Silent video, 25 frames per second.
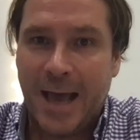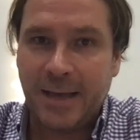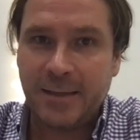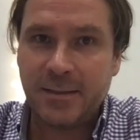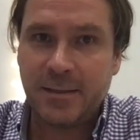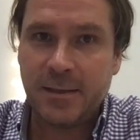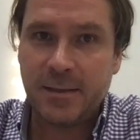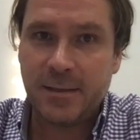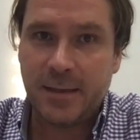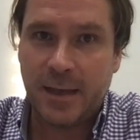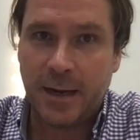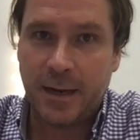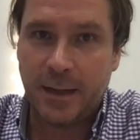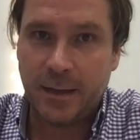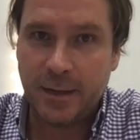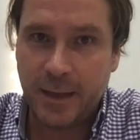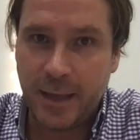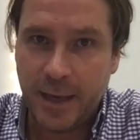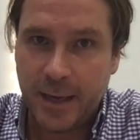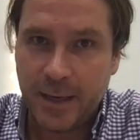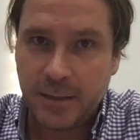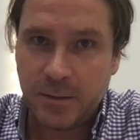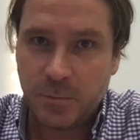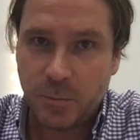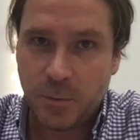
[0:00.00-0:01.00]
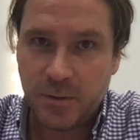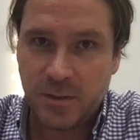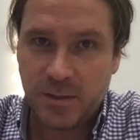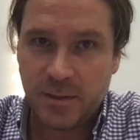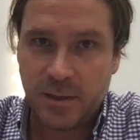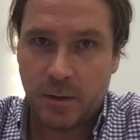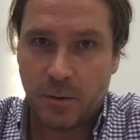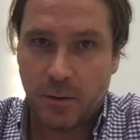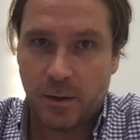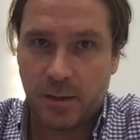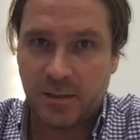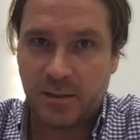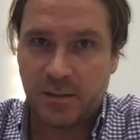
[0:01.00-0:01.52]
access and engage with
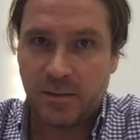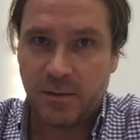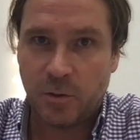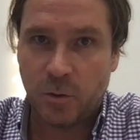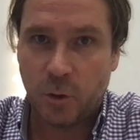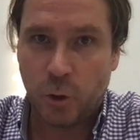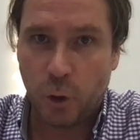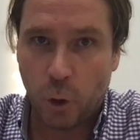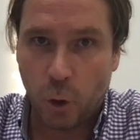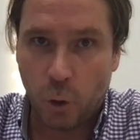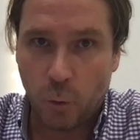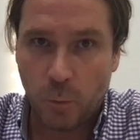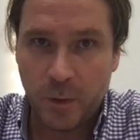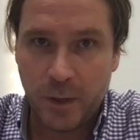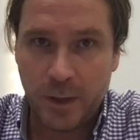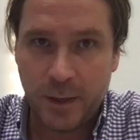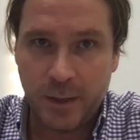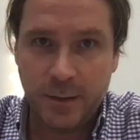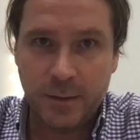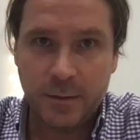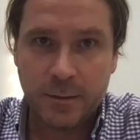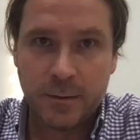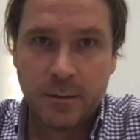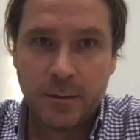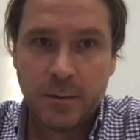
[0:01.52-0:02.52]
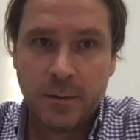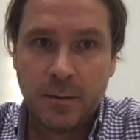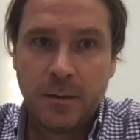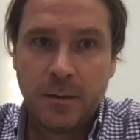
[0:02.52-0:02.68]
CRS globally,